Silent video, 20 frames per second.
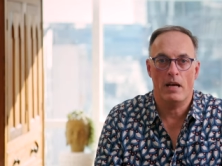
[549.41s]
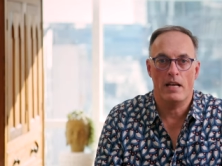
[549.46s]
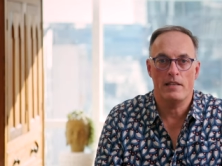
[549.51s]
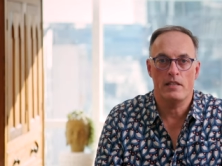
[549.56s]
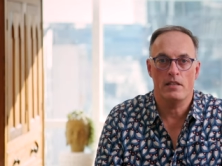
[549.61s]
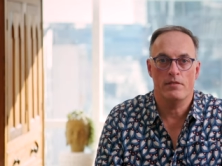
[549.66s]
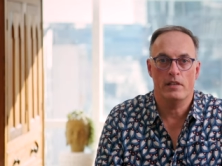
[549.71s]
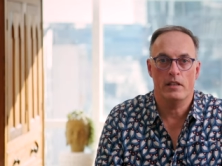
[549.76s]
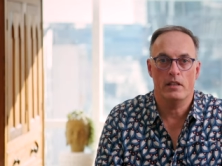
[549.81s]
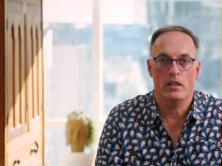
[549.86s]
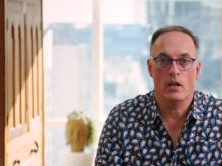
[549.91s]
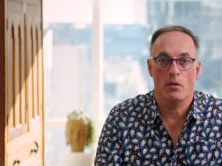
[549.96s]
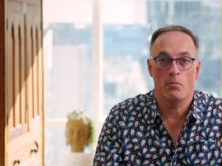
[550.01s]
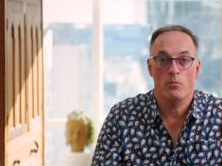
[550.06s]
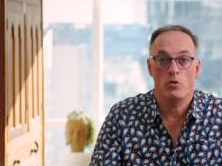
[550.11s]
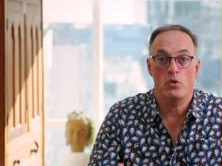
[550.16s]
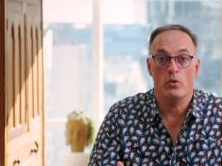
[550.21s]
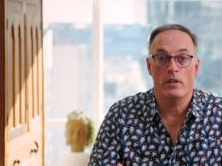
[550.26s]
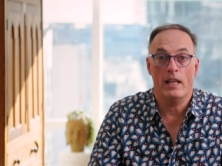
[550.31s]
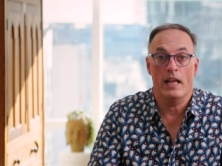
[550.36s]
passive income
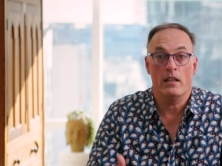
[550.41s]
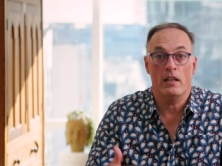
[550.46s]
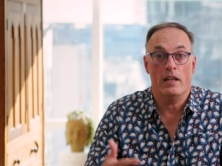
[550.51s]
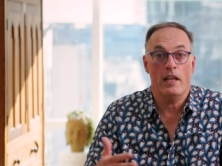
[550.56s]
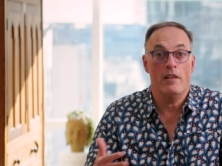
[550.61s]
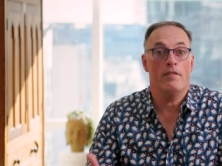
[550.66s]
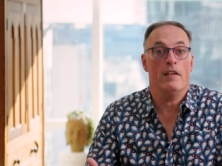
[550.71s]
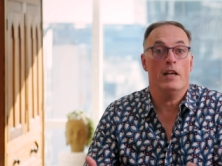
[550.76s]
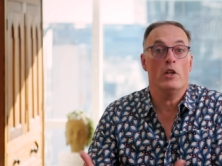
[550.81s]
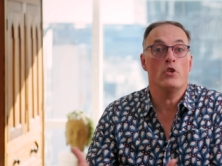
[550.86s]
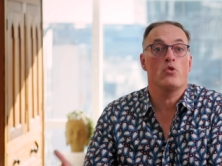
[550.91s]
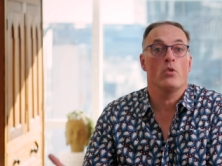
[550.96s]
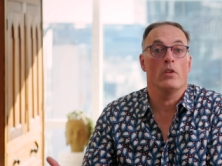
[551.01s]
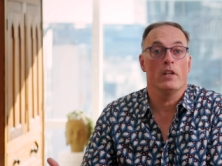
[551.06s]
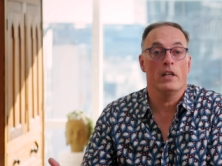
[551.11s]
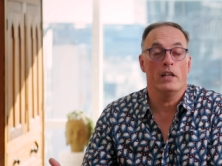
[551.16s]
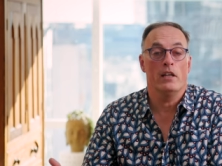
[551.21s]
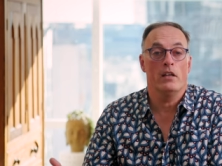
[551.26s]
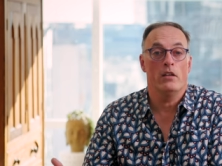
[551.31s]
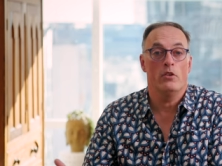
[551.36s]
so that
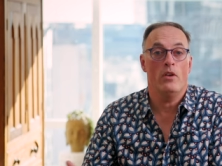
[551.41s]
eventually